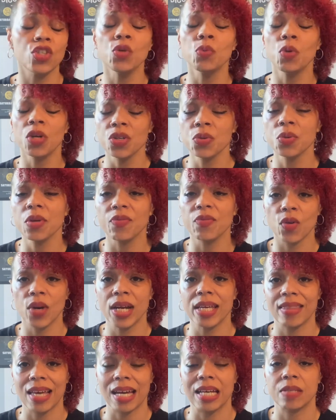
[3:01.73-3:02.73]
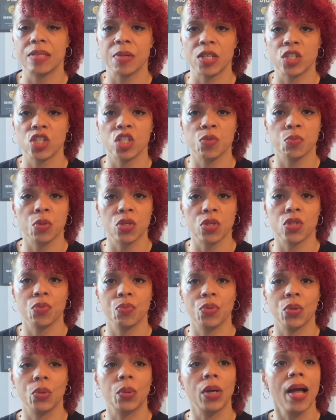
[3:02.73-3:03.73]
want to avoid that as much as
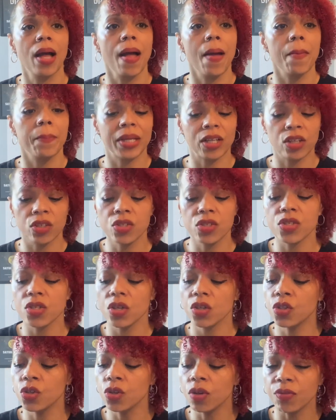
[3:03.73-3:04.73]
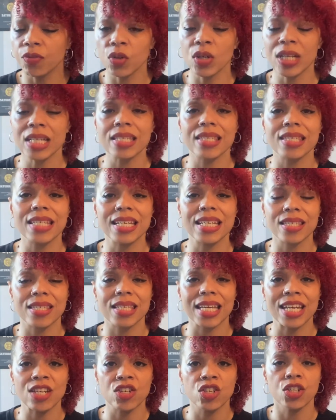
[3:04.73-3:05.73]
possible because your voice is
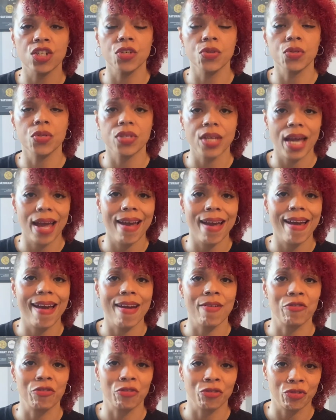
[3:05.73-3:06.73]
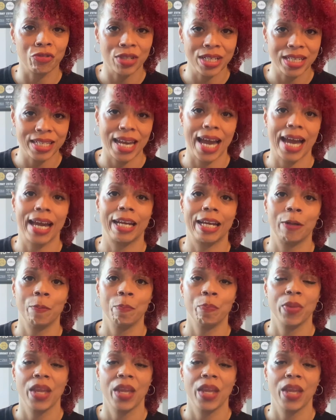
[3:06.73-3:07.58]
in use every day.